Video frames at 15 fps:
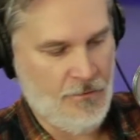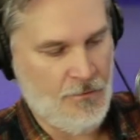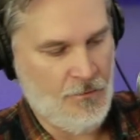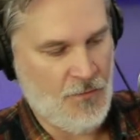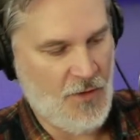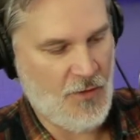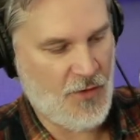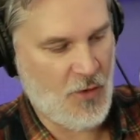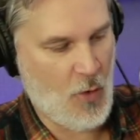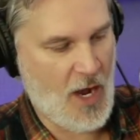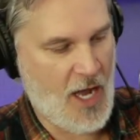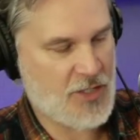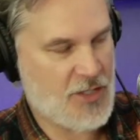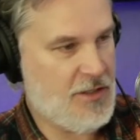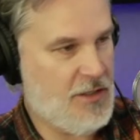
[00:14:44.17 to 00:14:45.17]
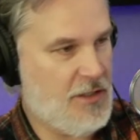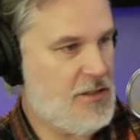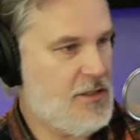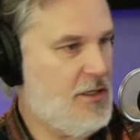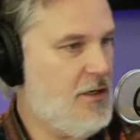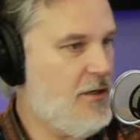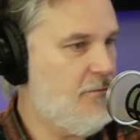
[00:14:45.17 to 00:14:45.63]
If you're watching this
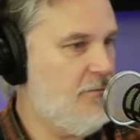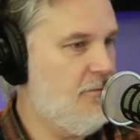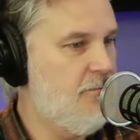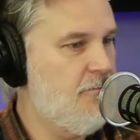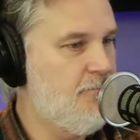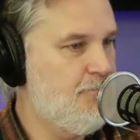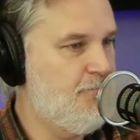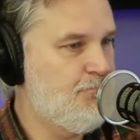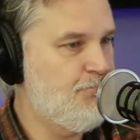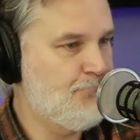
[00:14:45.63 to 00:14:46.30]
here, but we're gonna find